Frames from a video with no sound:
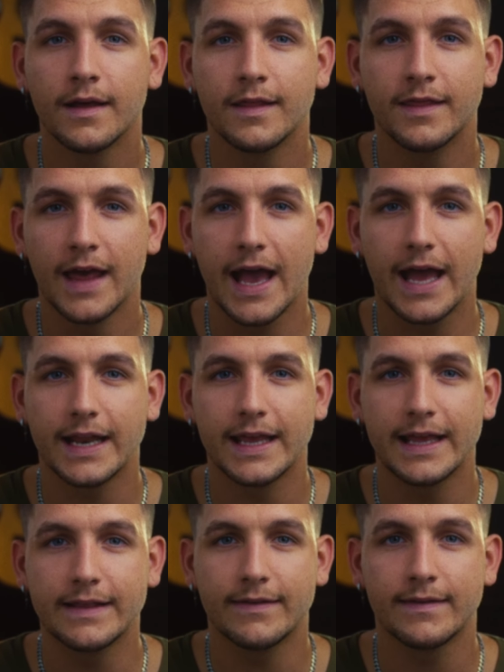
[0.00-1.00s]
that
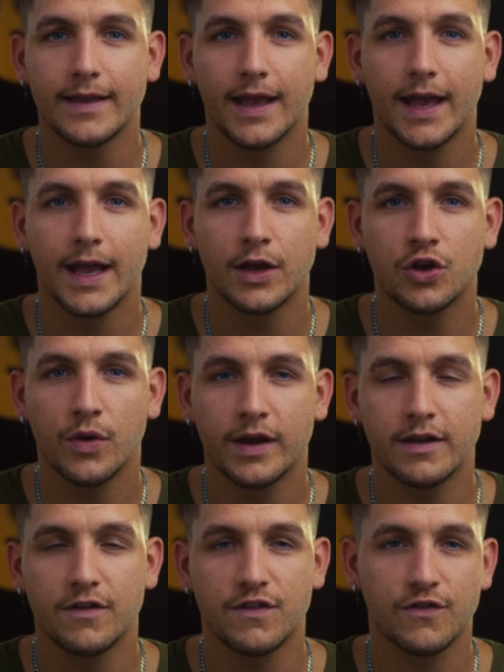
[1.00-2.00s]
it's
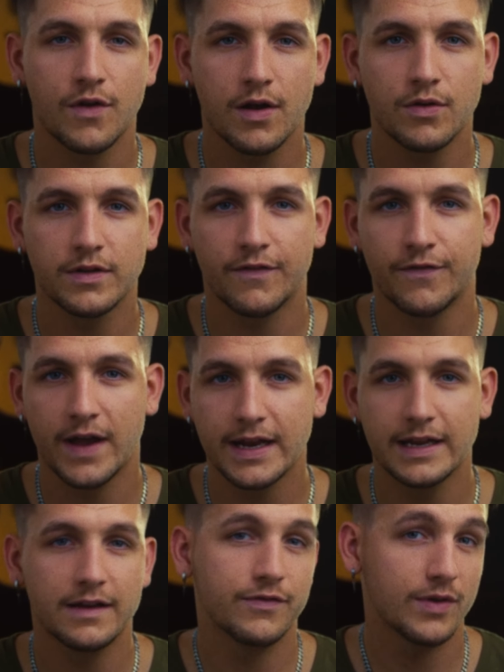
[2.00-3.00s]
going to struggle to find
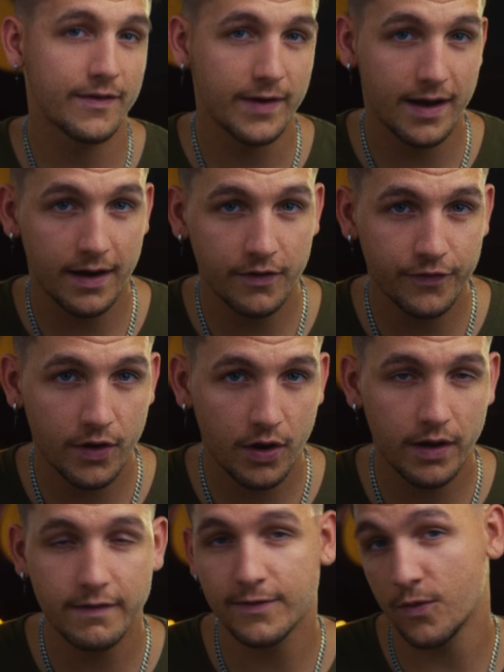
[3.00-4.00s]
it if you have
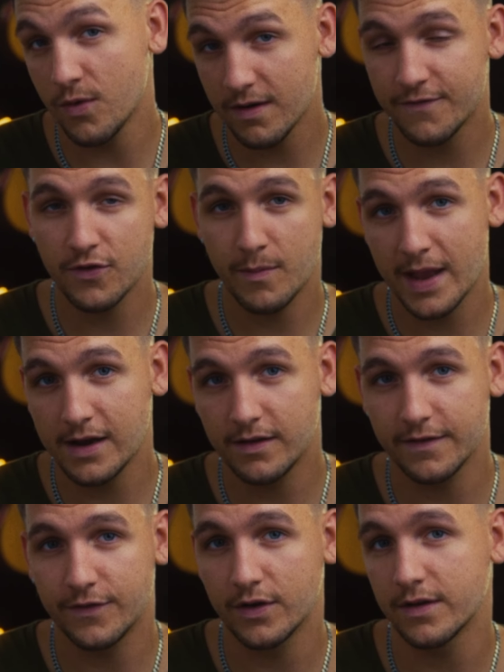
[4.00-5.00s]
autofocus, or if you're manually
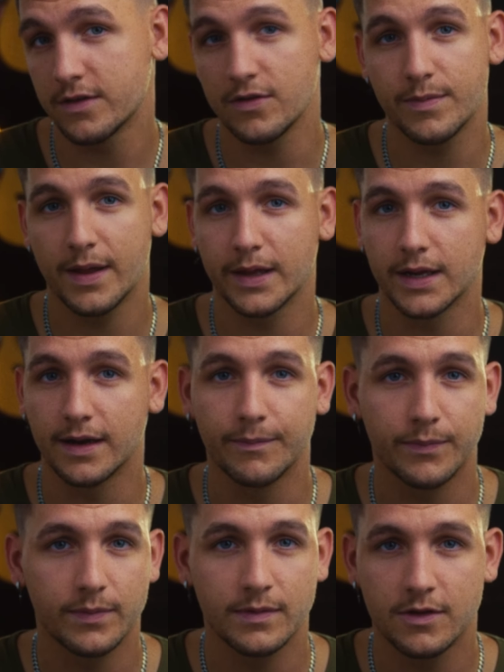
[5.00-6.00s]
focused, you're probably gonna
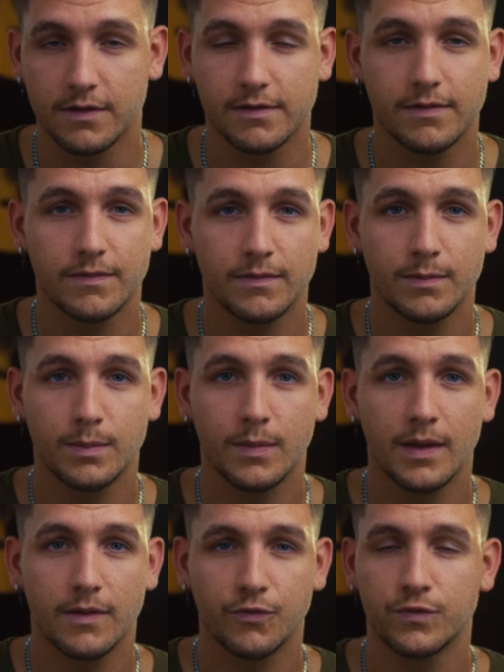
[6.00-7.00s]
just
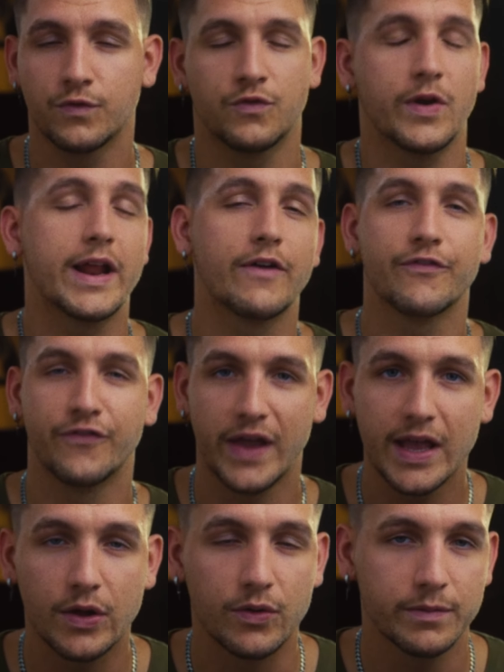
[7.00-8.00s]
straight out
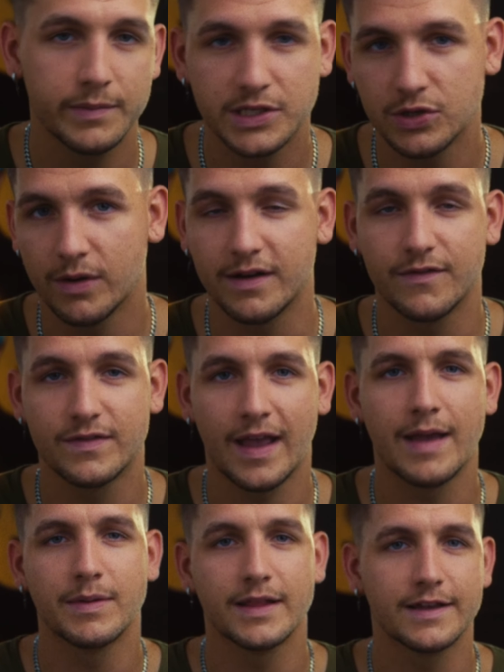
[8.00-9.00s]
fail majority of the
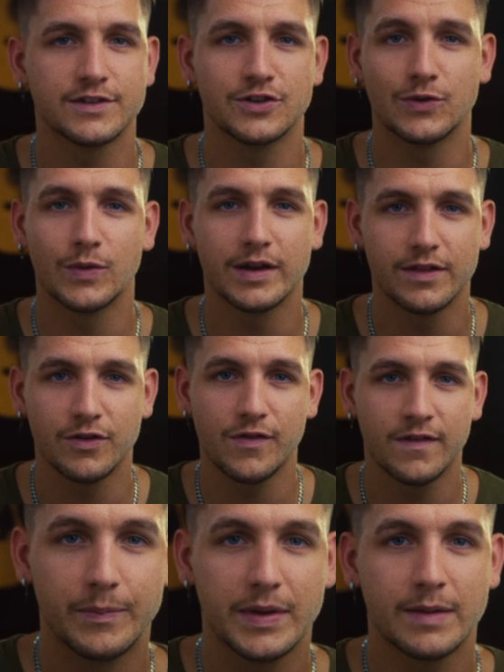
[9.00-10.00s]
time, unless you're one of
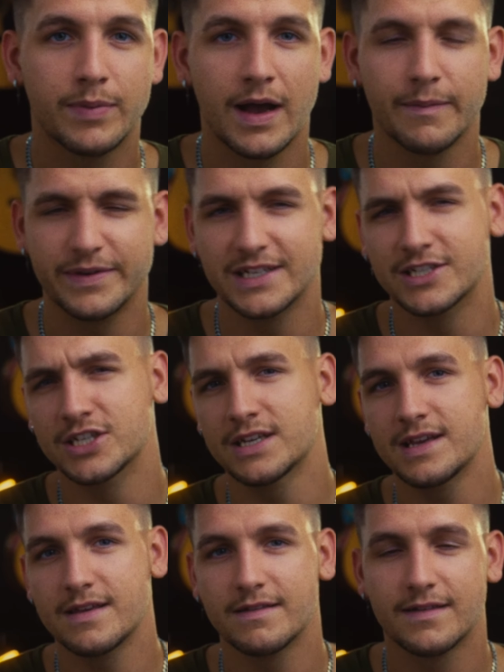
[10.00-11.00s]
those big poppy
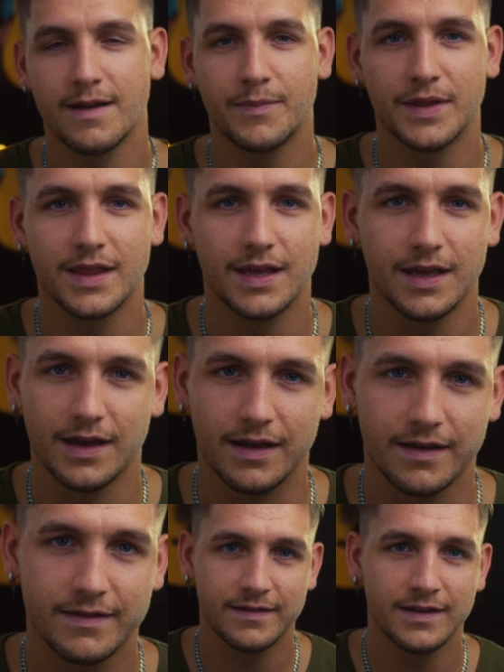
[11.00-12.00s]
G's up in the
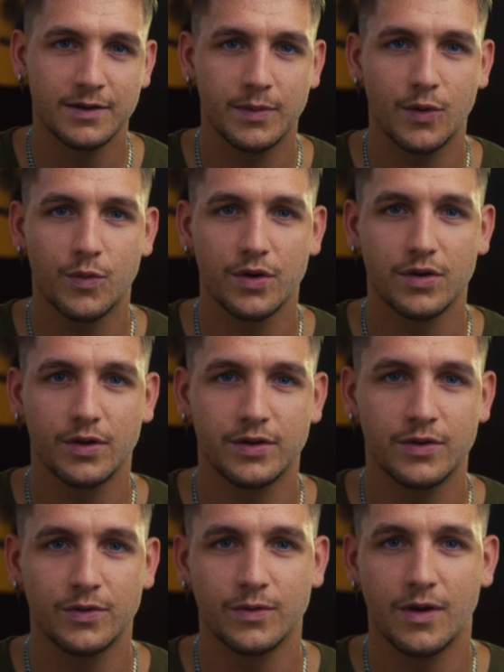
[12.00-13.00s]
cinema world
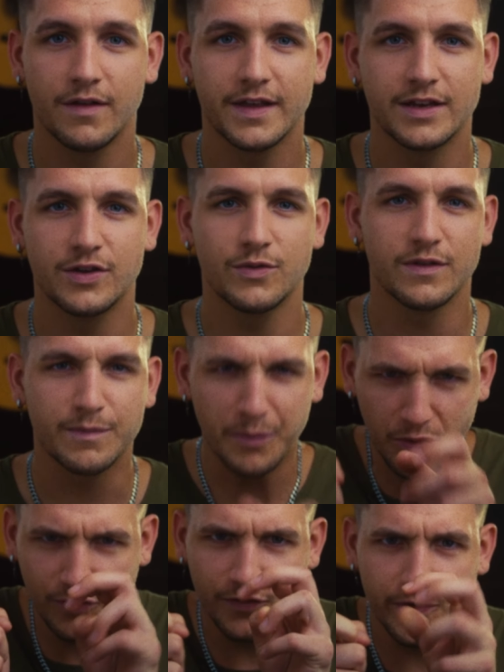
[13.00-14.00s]
who all they do is
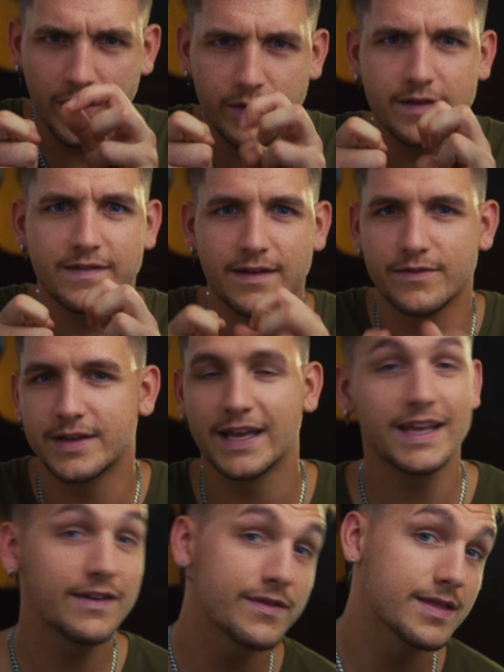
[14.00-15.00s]
pull focus every day,
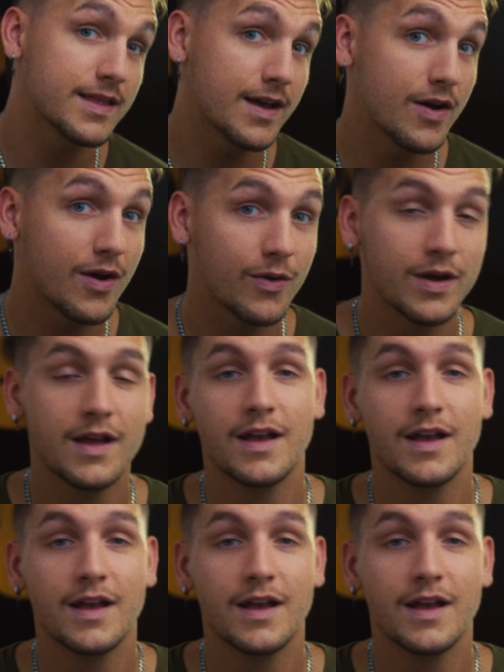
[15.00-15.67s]
even though